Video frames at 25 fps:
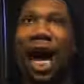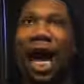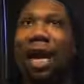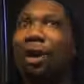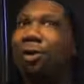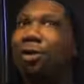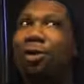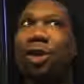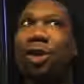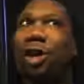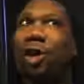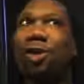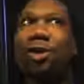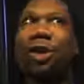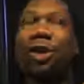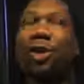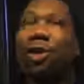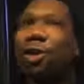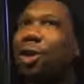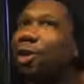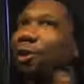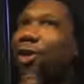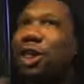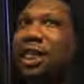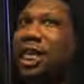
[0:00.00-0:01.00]
I don't know the
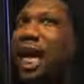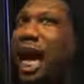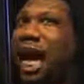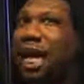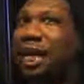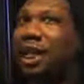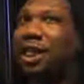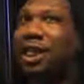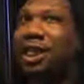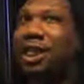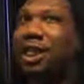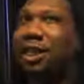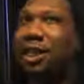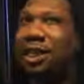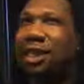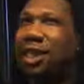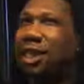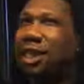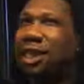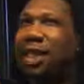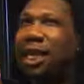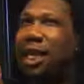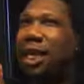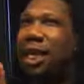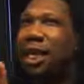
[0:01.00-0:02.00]
sociologists
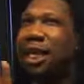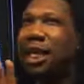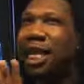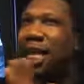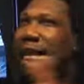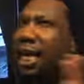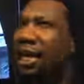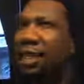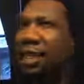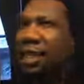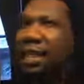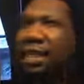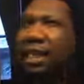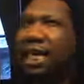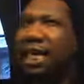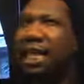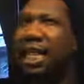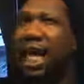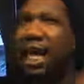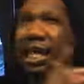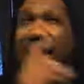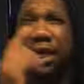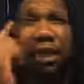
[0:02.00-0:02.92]
that can't see that.